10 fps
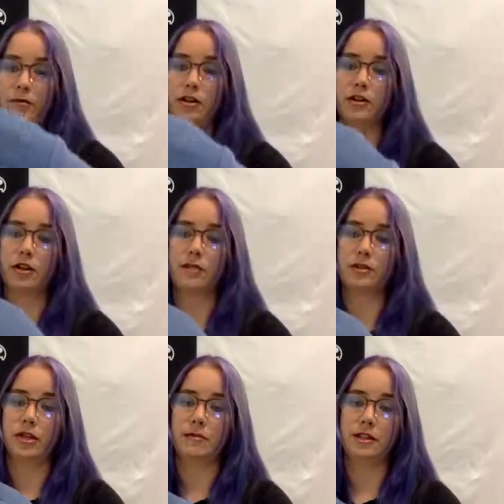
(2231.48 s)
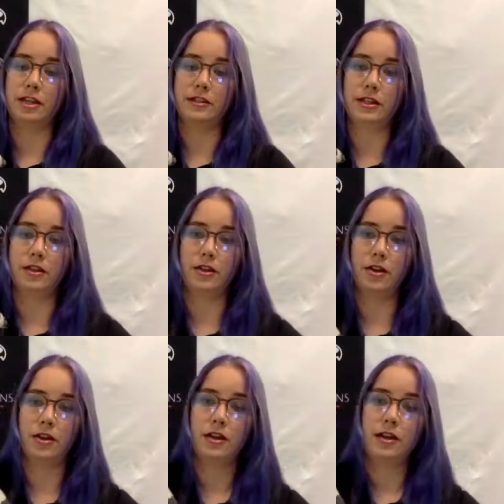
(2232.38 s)
a predator comes up and they see
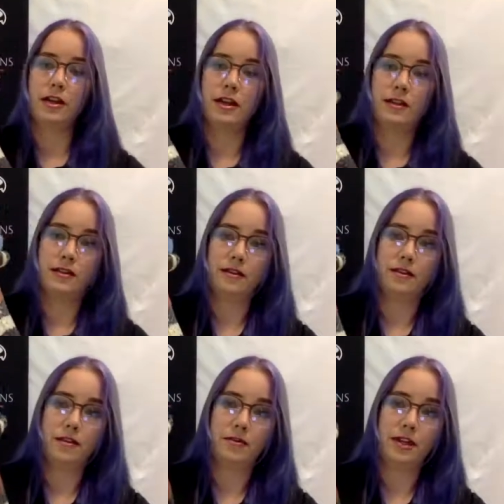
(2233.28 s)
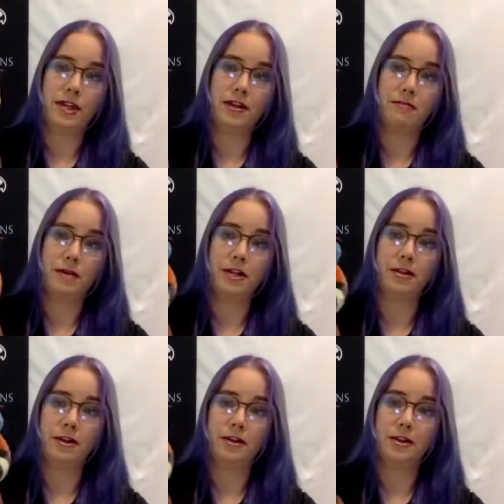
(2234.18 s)
her and you know they might
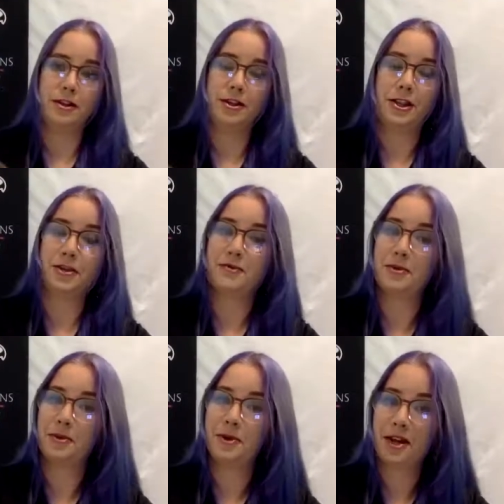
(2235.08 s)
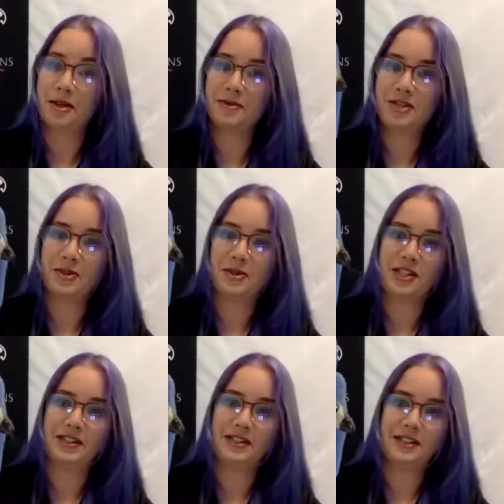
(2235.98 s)
not think of the rhyme either, they
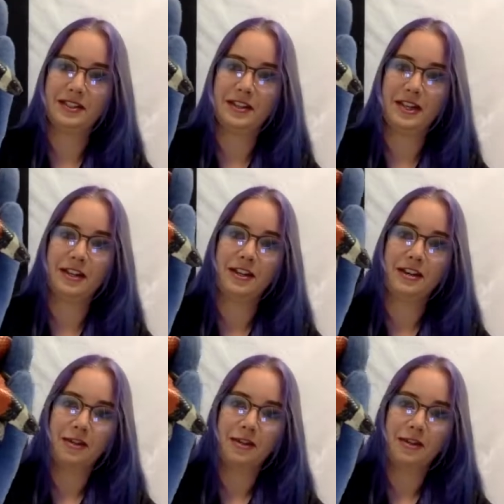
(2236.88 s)
just see a snake,